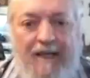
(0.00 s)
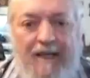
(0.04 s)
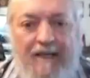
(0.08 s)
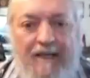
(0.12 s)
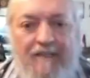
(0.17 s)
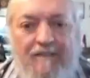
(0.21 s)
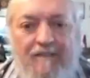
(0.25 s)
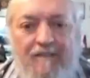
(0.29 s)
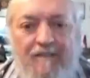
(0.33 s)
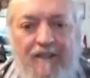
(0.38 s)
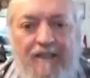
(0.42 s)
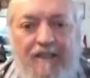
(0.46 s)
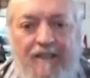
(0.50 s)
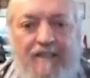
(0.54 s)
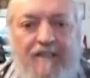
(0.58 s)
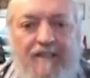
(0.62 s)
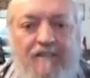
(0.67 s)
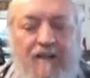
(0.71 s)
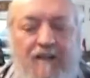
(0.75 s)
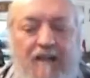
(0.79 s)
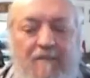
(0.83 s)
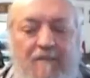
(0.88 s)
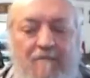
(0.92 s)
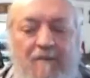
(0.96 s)
has is a
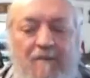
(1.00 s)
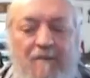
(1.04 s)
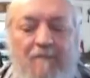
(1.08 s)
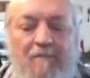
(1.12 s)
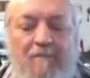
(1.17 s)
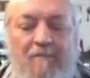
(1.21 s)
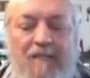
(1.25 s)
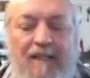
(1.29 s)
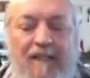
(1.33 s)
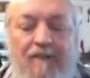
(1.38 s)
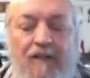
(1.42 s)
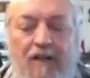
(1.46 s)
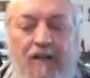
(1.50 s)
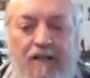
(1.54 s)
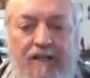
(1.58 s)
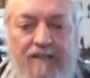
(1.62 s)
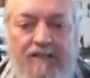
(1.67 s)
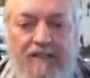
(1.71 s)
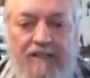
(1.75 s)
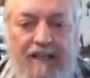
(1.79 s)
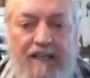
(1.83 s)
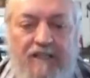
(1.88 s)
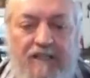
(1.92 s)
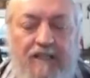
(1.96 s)
very, believe it or not,
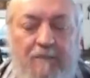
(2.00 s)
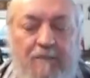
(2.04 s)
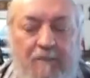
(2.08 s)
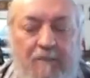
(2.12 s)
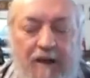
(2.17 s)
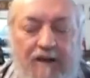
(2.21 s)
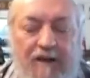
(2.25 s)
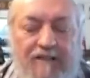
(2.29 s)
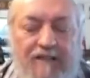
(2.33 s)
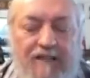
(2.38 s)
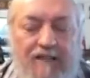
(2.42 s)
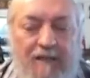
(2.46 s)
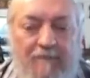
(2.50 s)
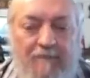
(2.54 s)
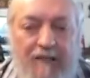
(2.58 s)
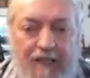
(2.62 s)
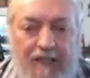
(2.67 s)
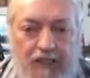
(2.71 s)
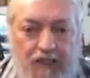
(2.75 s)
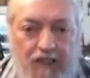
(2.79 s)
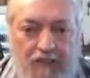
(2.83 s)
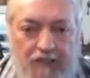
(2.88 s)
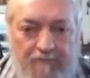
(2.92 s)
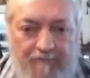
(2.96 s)
is actually a maritime
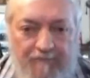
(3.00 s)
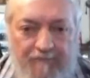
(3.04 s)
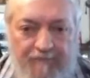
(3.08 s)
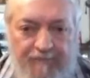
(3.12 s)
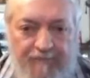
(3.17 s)
nation.